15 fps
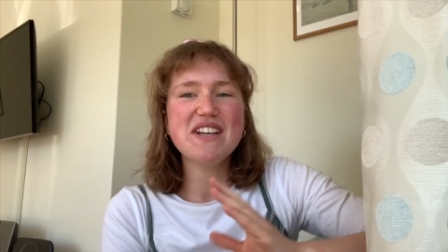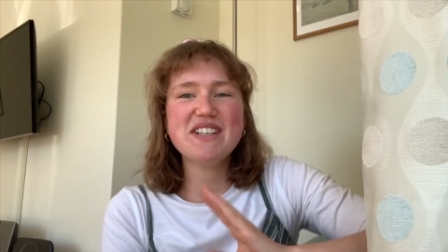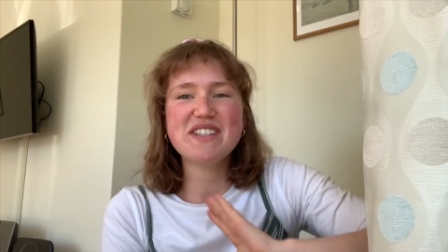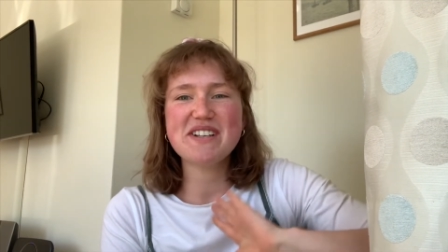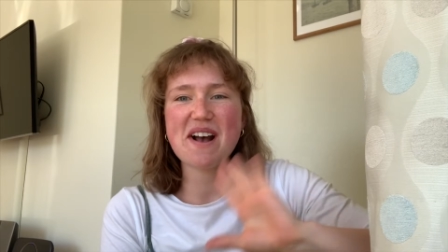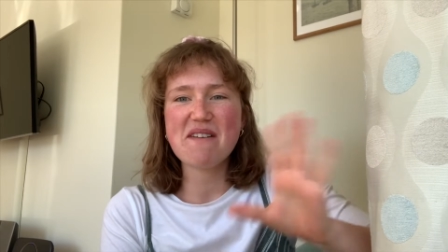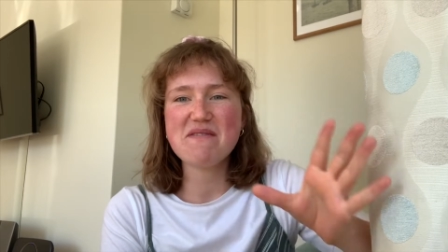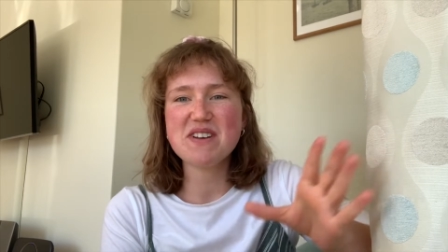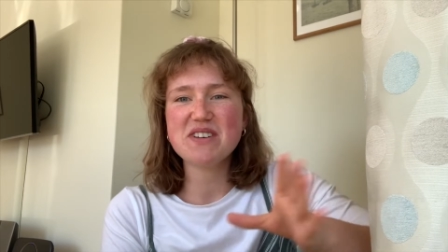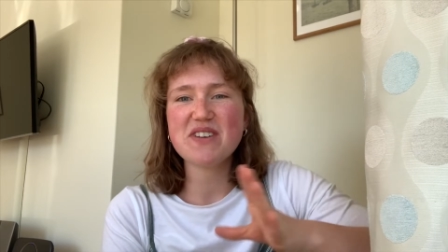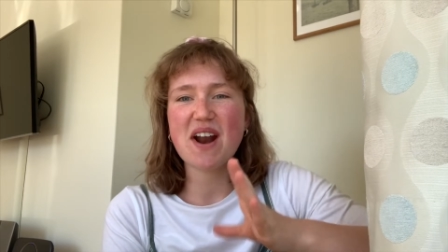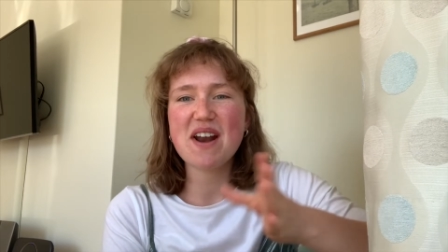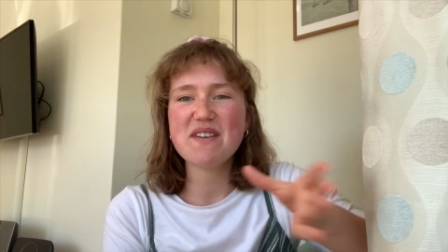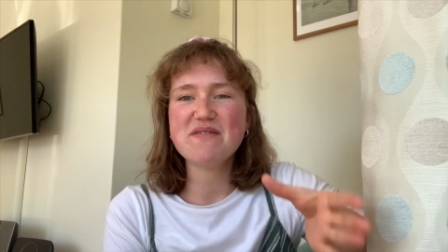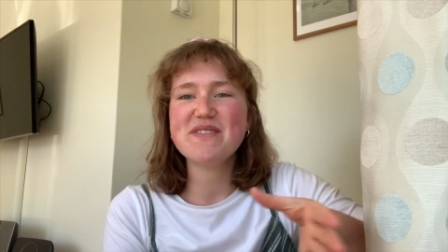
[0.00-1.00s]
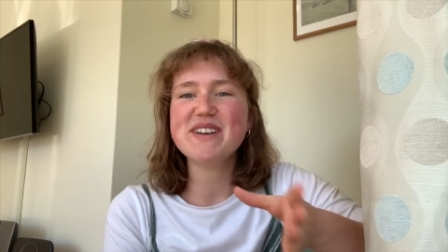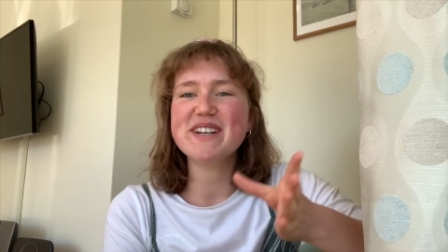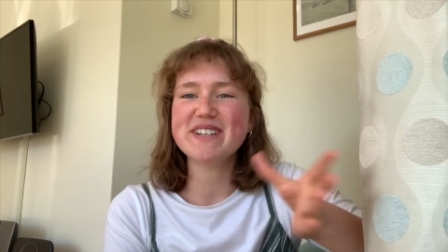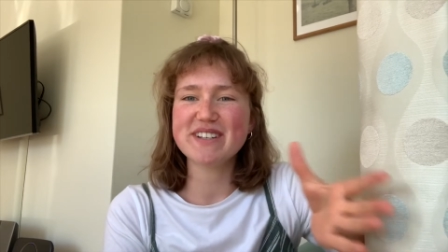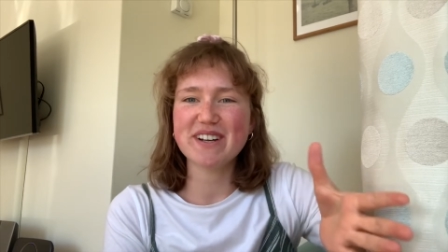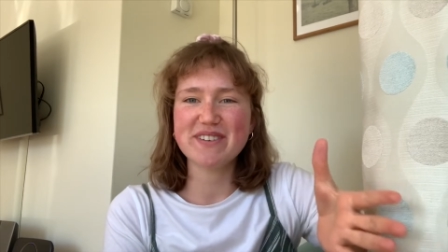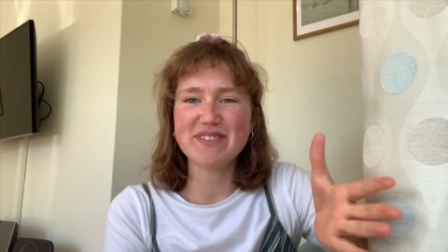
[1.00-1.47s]
So I've been trying to
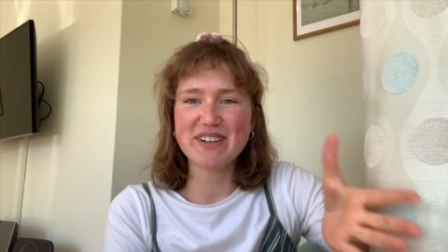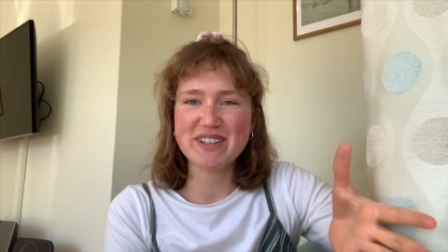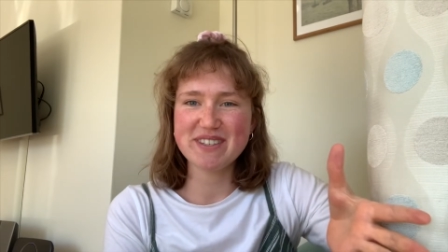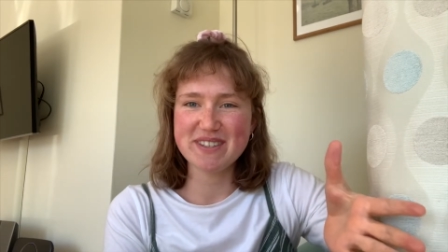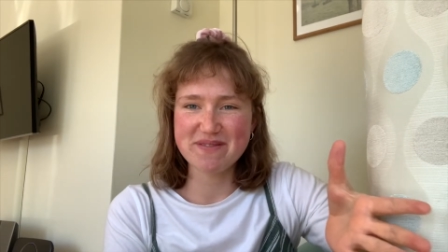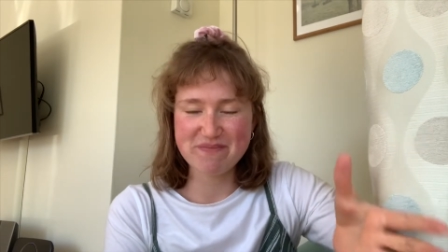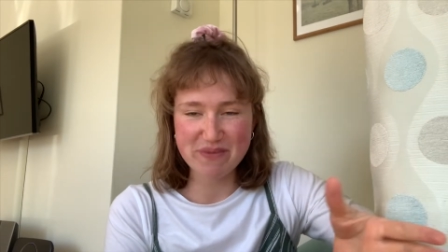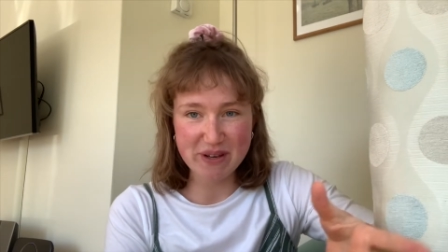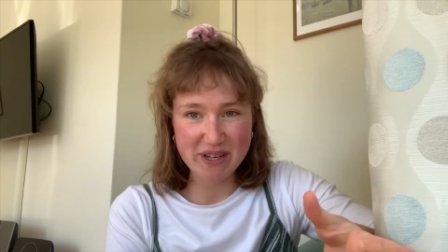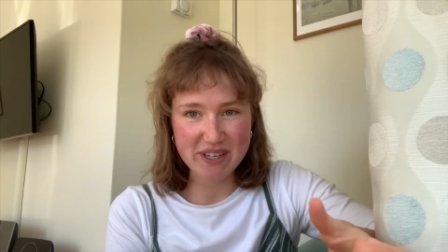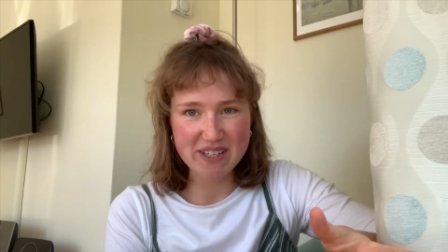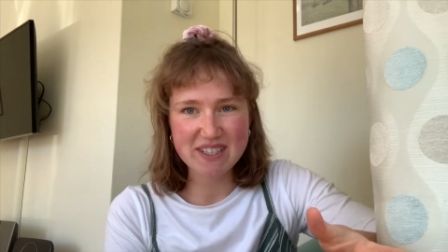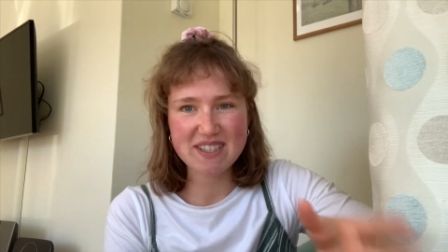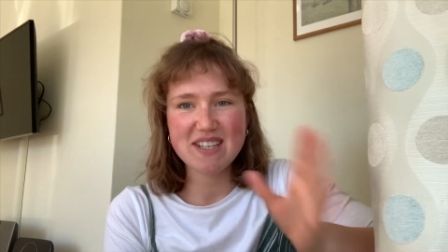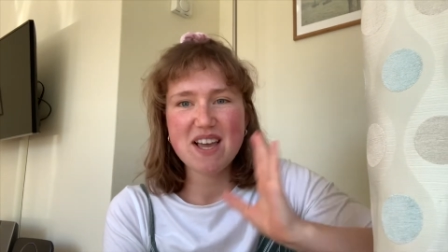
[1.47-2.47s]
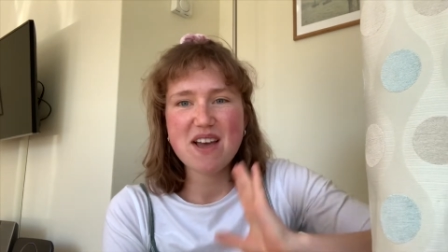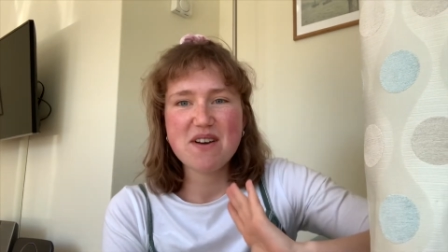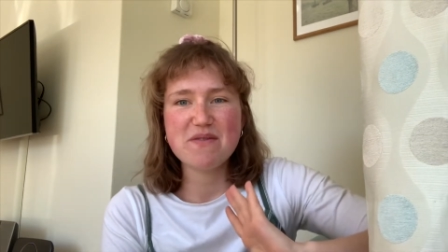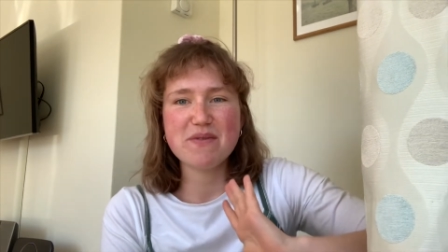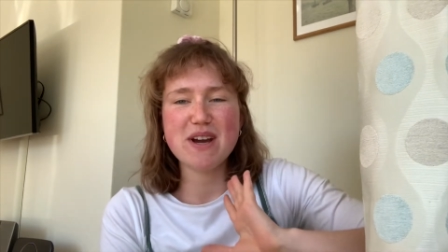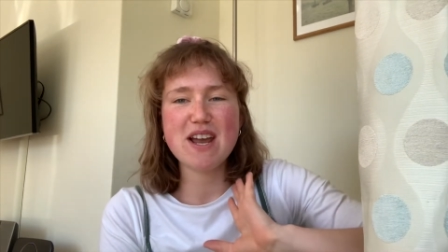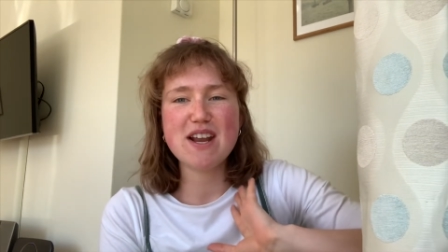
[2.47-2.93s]
finish off lots of books,
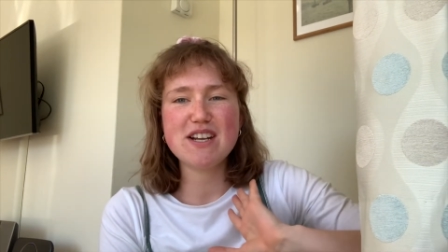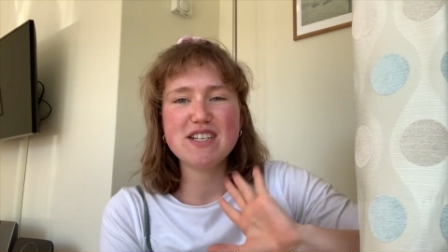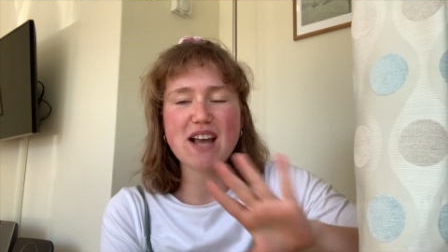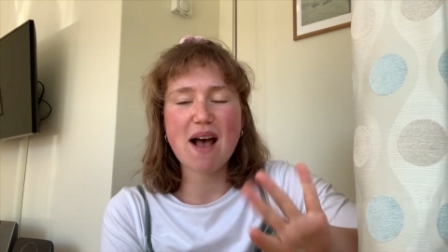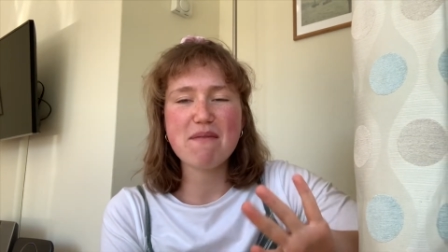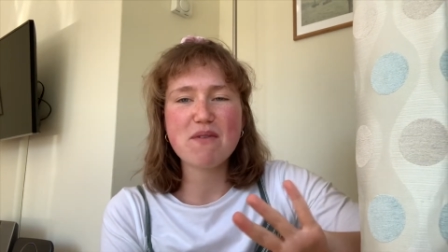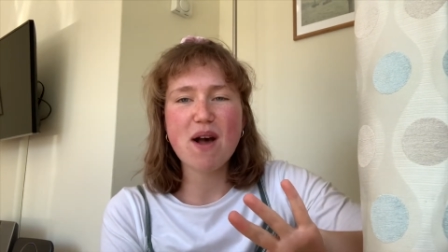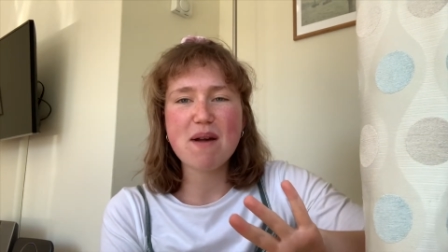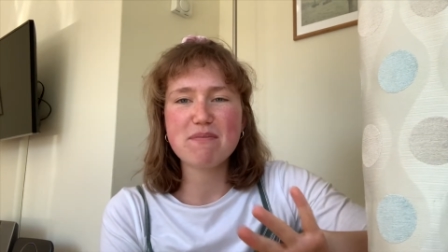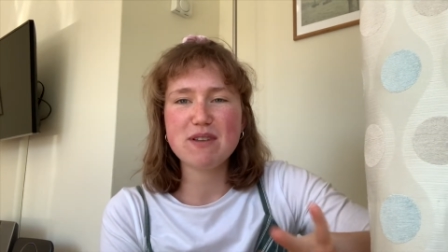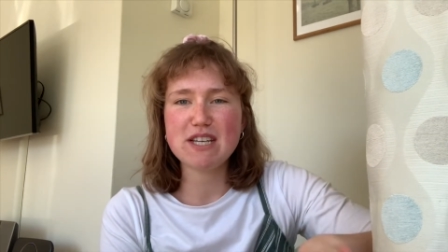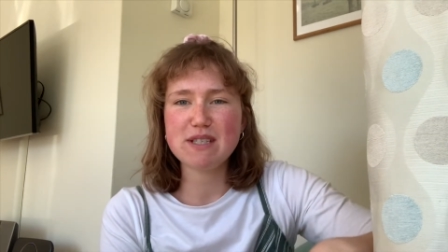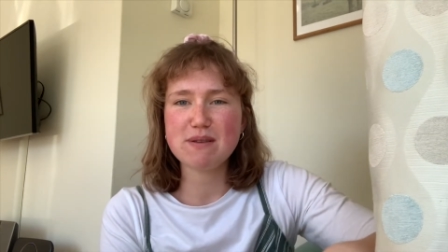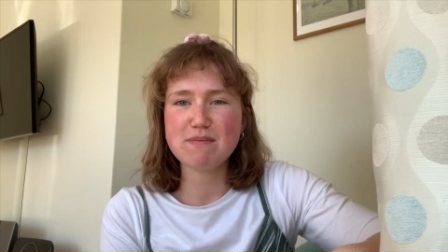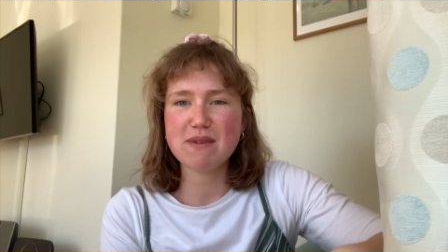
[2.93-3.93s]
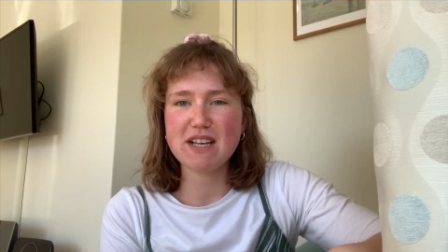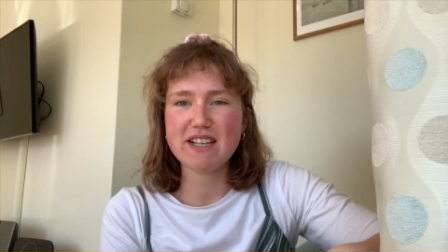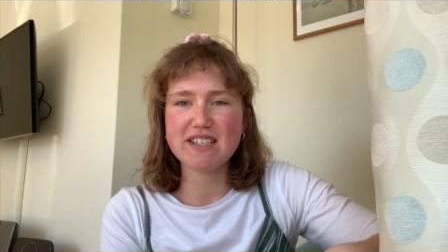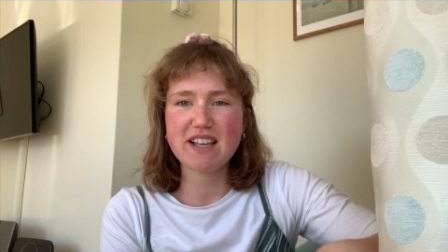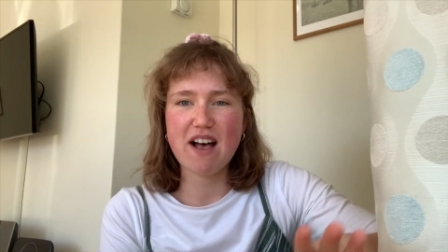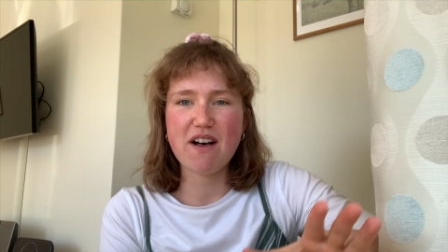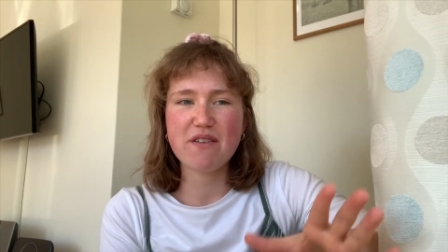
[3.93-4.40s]
which I'm quite pleased with
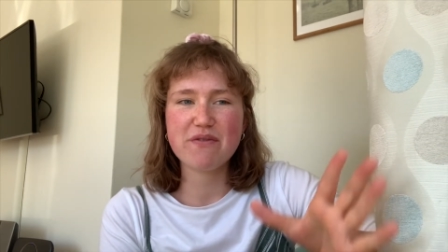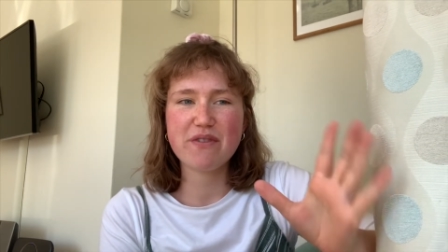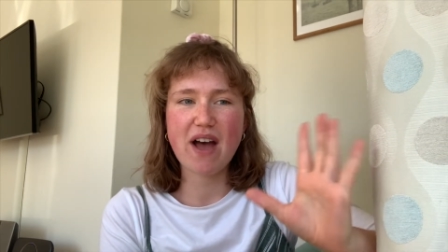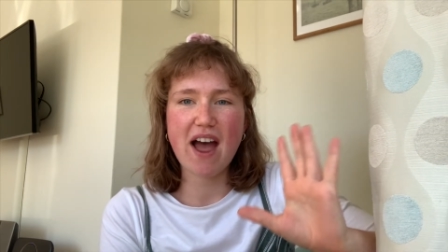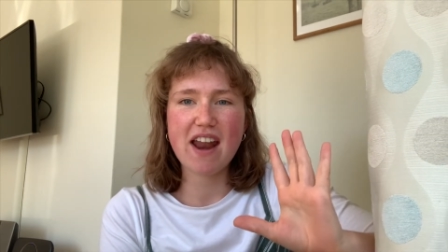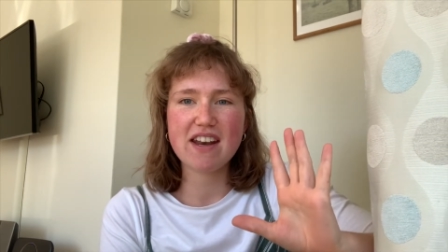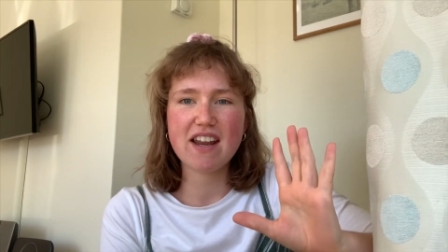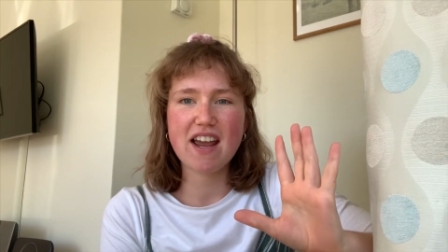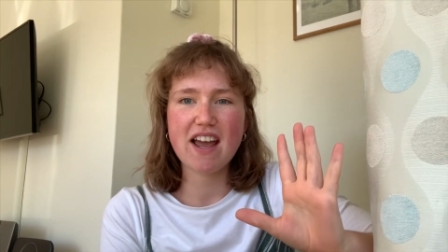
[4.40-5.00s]
myself. And